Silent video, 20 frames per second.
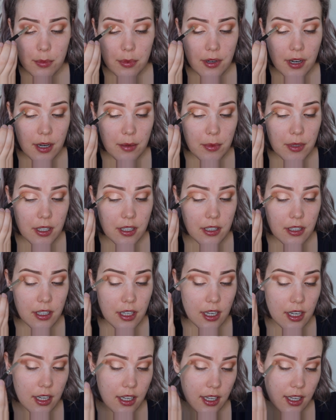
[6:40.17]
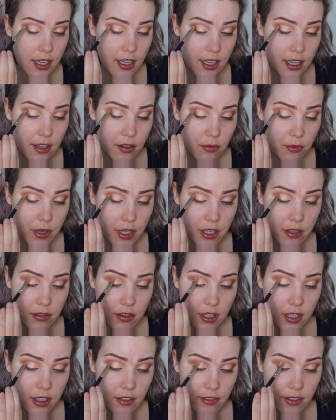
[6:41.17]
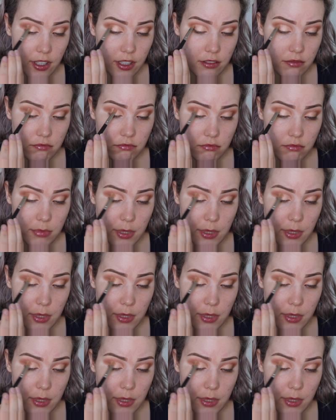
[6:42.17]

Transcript: primer and what you think of it,